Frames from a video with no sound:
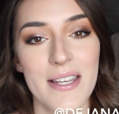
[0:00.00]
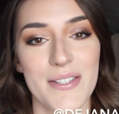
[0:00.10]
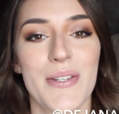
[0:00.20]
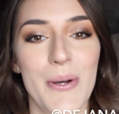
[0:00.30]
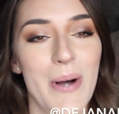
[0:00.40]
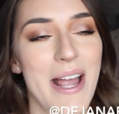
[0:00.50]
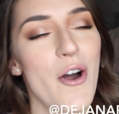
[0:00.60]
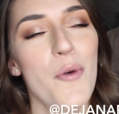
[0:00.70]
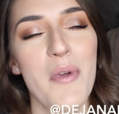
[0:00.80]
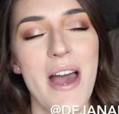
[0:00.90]
So I
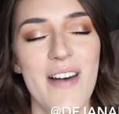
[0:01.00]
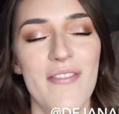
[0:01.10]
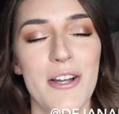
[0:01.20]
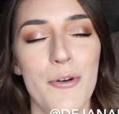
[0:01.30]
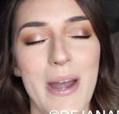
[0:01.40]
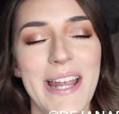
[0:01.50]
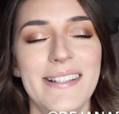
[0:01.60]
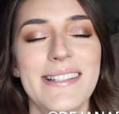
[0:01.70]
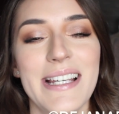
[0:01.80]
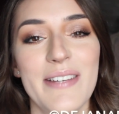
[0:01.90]
hope you have a
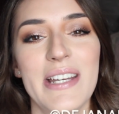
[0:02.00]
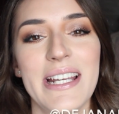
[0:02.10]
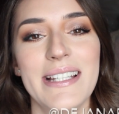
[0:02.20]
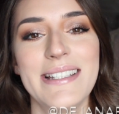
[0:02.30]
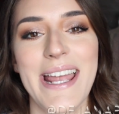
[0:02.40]
great evening,